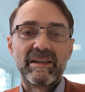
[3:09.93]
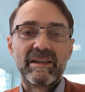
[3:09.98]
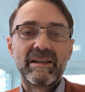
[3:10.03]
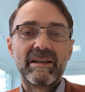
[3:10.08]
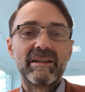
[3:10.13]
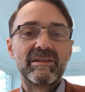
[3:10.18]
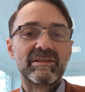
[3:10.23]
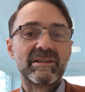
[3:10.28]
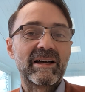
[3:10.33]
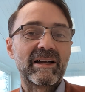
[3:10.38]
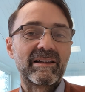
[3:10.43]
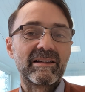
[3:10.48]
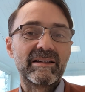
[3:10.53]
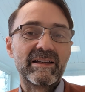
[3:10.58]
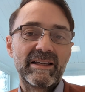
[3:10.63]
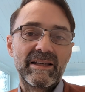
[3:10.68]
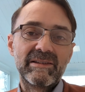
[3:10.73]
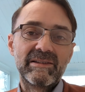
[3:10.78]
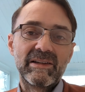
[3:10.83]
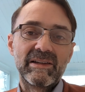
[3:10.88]
It is not an
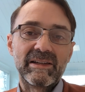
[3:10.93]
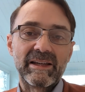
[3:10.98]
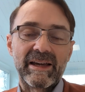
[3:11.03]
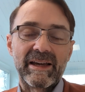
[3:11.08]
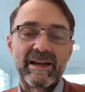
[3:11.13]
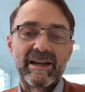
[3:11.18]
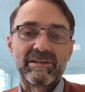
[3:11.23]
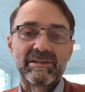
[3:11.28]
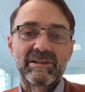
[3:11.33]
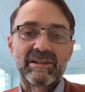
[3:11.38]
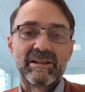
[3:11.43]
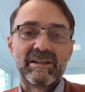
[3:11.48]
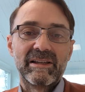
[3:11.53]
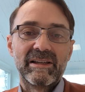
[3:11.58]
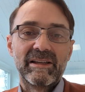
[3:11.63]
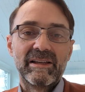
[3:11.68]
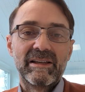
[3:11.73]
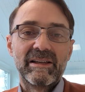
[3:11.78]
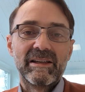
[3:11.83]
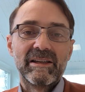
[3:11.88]
easy task,
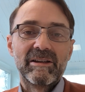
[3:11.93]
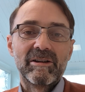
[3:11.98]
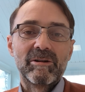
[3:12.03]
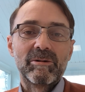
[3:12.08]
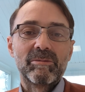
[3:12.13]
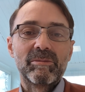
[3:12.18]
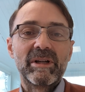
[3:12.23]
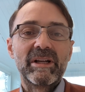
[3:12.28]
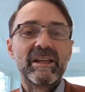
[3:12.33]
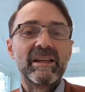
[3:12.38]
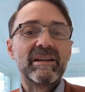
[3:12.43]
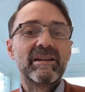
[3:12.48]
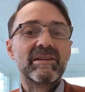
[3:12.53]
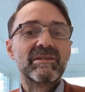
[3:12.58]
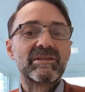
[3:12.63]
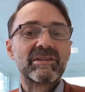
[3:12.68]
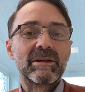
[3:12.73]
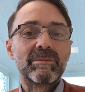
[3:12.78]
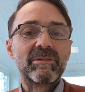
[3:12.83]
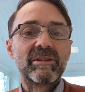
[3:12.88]
but it
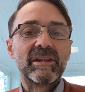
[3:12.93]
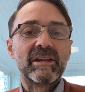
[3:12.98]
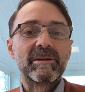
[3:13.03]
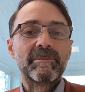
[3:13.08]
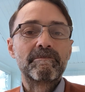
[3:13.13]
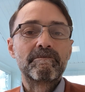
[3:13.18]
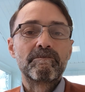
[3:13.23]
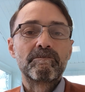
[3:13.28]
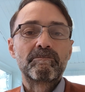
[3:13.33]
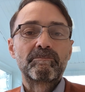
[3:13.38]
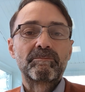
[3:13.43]
is something